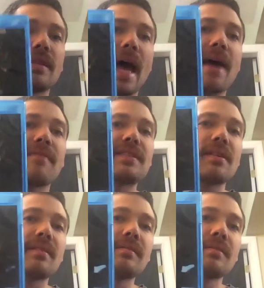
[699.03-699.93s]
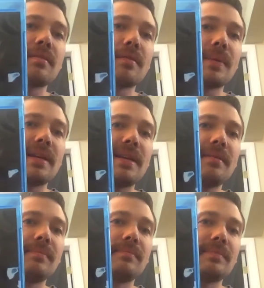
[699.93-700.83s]
Avatar
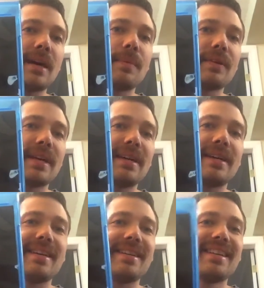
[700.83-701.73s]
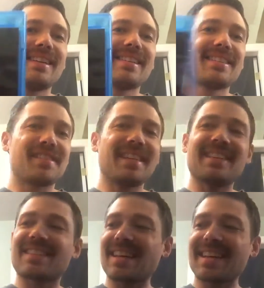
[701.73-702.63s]
3D, how about that?
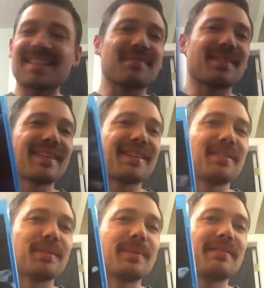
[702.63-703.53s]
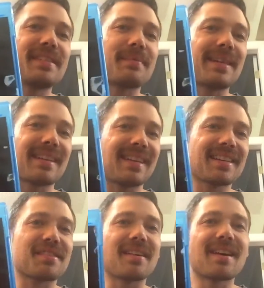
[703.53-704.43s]
Jeez, I got some really cool movies in my
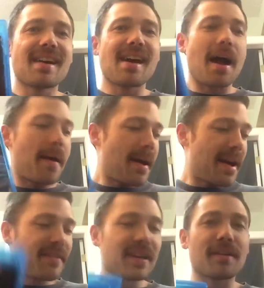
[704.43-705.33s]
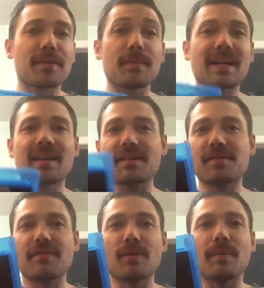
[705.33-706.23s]
collection. I haven't gone through my
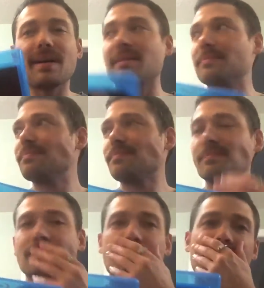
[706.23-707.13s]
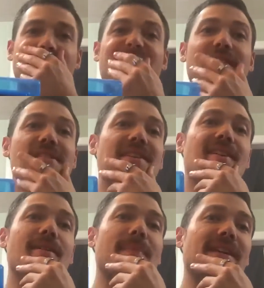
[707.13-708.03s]
collection for a while. They all sit
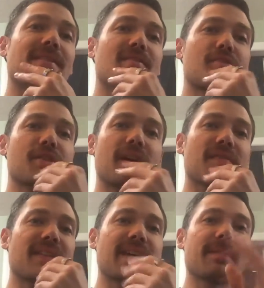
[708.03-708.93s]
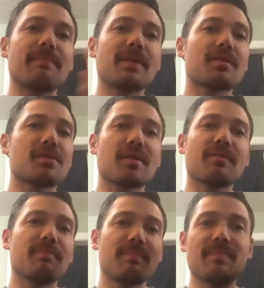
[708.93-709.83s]
on a big shelf,
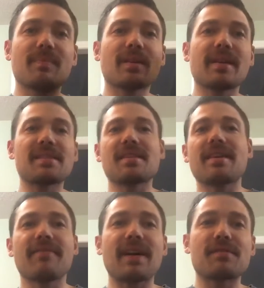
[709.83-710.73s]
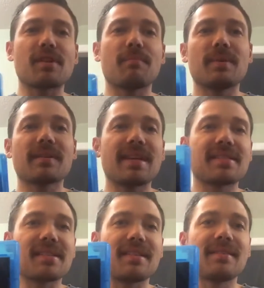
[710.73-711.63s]
9-bookcase in there, 5-shelf
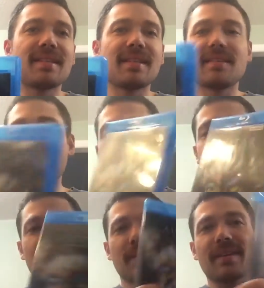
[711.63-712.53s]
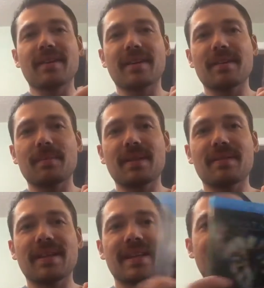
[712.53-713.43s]
bookcase, and you don't really look at them when
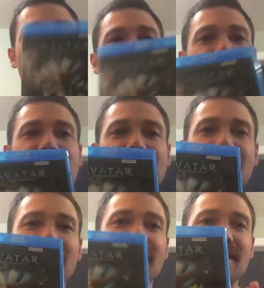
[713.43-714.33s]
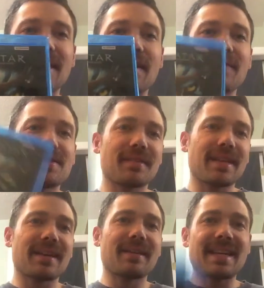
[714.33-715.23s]
they're like that, but when you start looking at the covers, you're
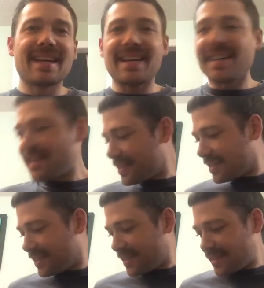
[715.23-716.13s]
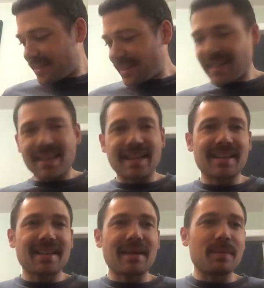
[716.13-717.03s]
like, yeah, I
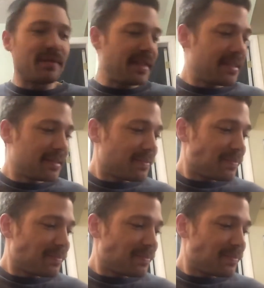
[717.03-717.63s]
got that movie.